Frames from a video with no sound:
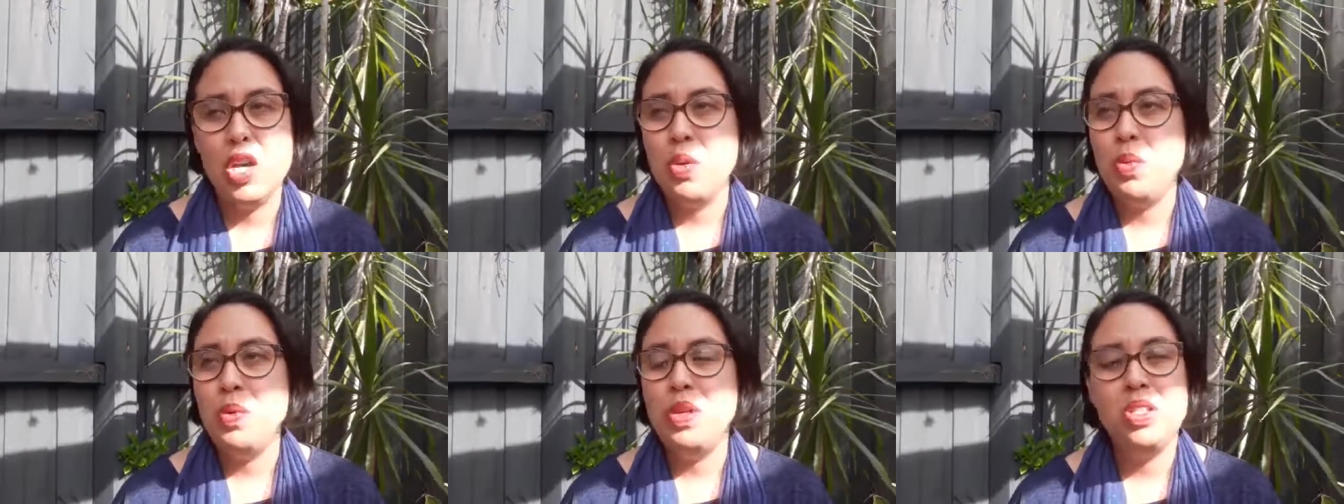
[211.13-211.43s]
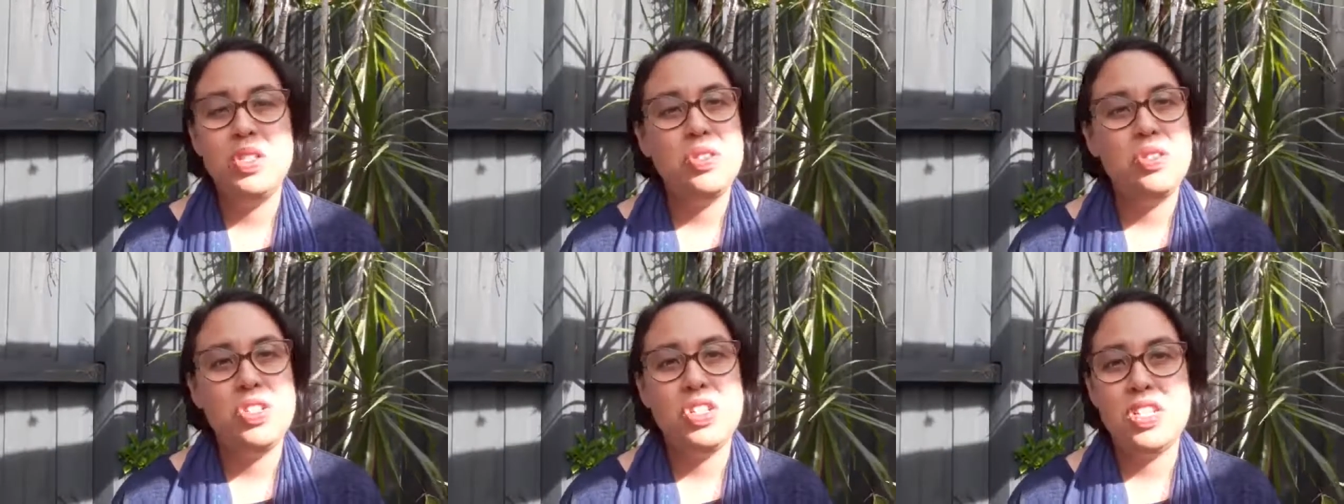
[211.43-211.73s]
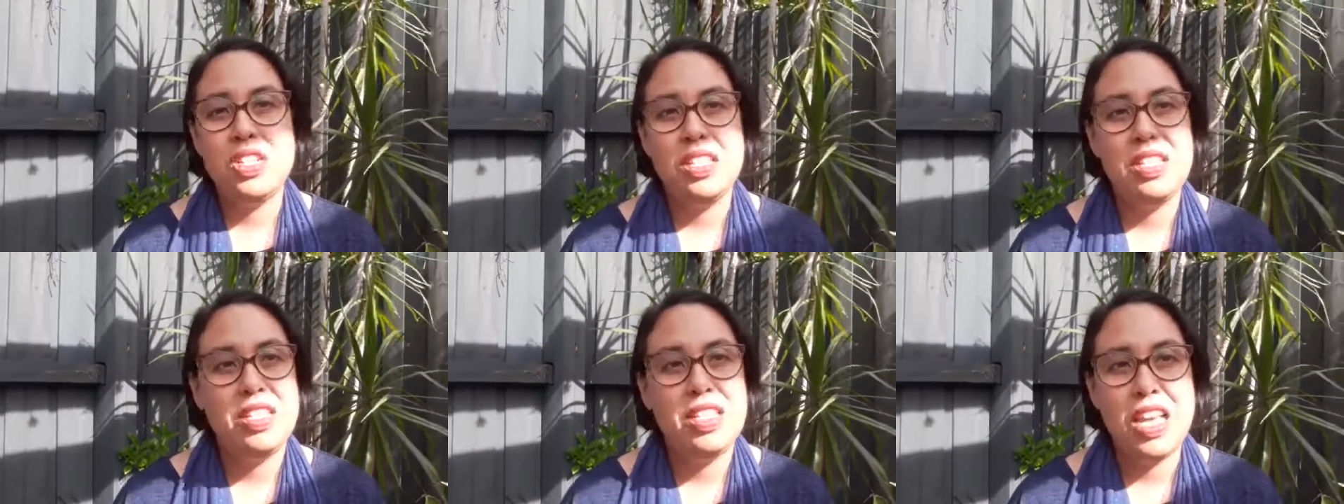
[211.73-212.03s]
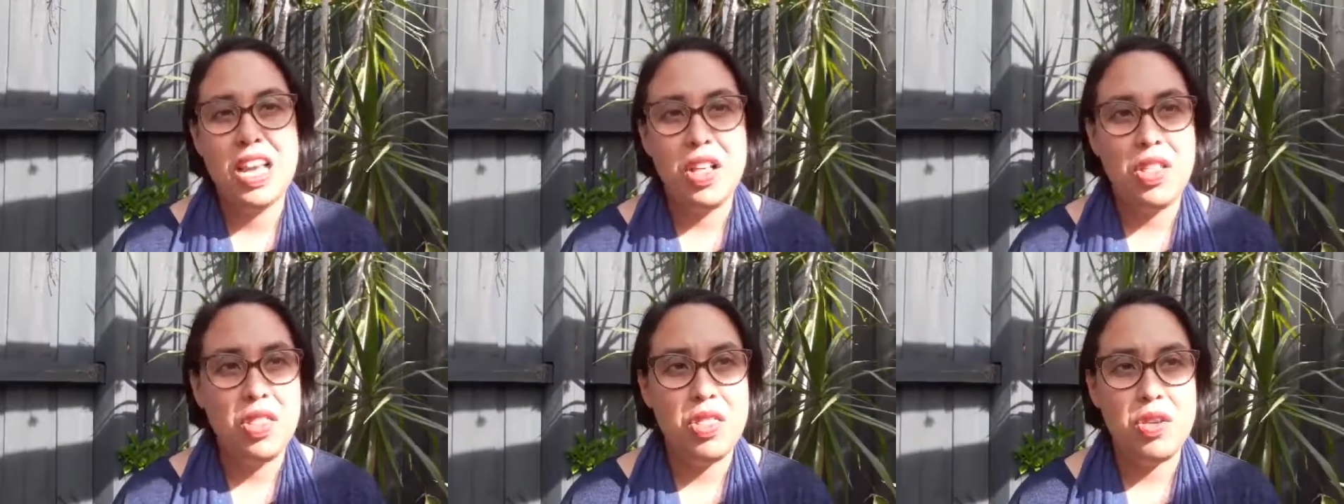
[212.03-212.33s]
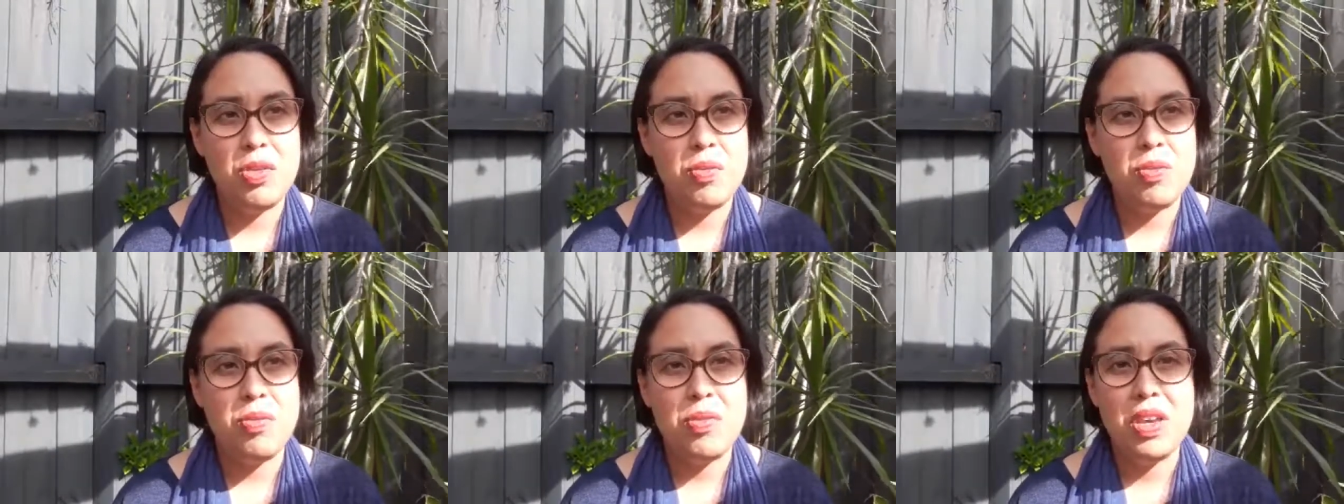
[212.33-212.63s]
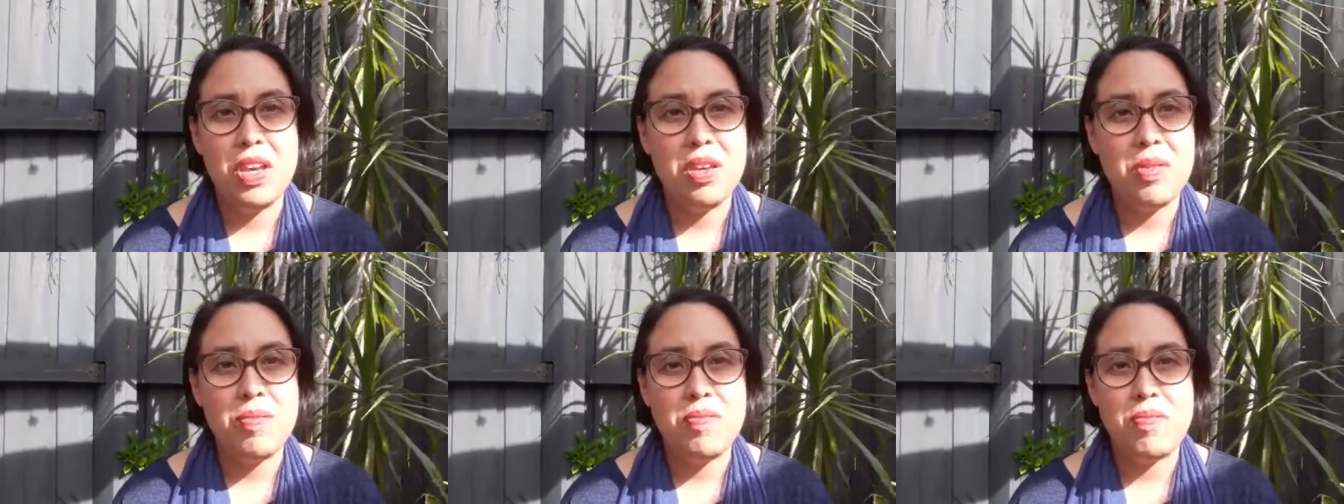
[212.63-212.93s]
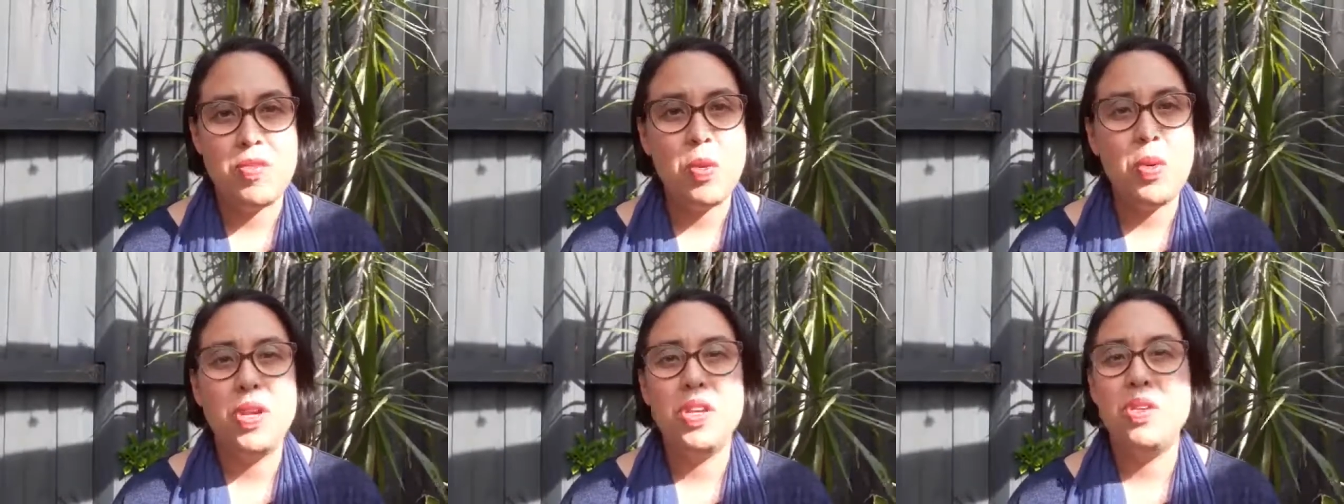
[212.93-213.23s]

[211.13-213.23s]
will you just tell them what